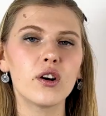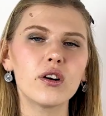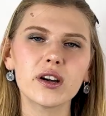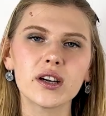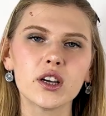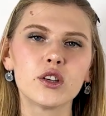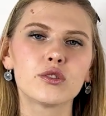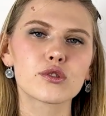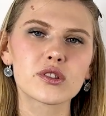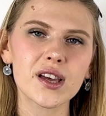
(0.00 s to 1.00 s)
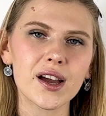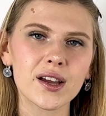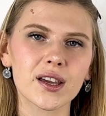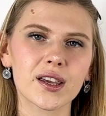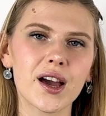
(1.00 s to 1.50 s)
or nu
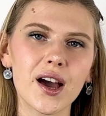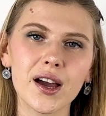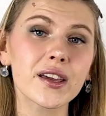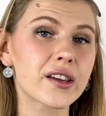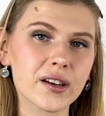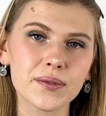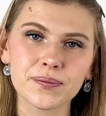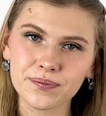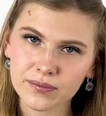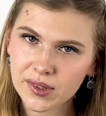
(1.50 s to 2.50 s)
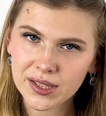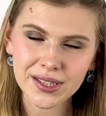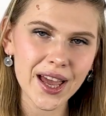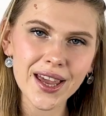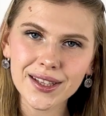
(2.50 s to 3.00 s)
saki kā ir,
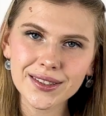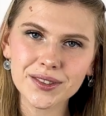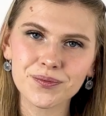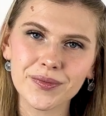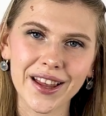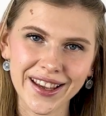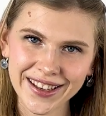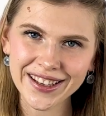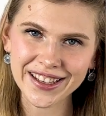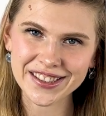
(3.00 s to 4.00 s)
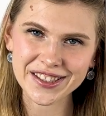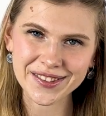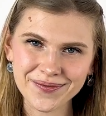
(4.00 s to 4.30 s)
say it like it is.